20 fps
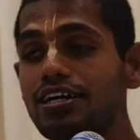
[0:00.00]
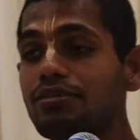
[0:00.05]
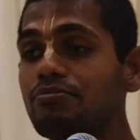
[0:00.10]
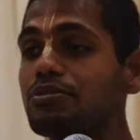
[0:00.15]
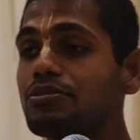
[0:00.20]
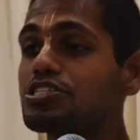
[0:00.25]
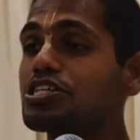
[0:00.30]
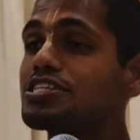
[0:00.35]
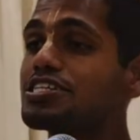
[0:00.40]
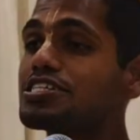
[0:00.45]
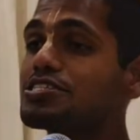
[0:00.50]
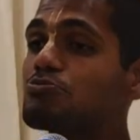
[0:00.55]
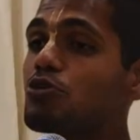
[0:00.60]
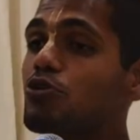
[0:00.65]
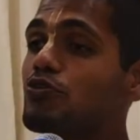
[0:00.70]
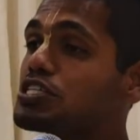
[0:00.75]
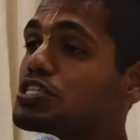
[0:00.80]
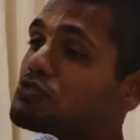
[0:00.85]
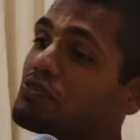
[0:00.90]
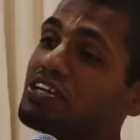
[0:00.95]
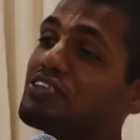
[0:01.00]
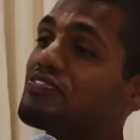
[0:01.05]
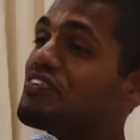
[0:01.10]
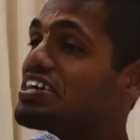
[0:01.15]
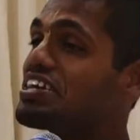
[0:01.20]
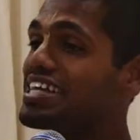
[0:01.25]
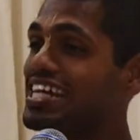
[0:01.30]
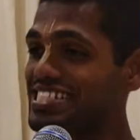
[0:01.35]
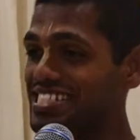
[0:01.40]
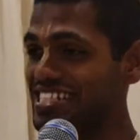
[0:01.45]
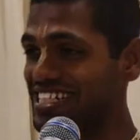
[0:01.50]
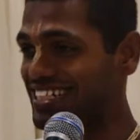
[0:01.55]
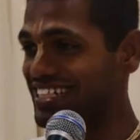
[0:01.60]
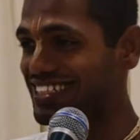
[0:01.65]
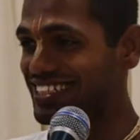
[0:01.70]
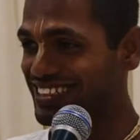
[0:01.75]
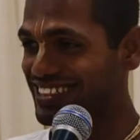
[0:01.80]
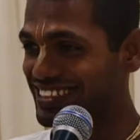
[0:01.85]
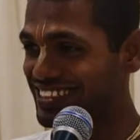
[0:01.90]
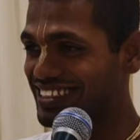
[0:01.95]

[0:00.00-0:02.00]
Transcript: Macha, this movie is very fantastic.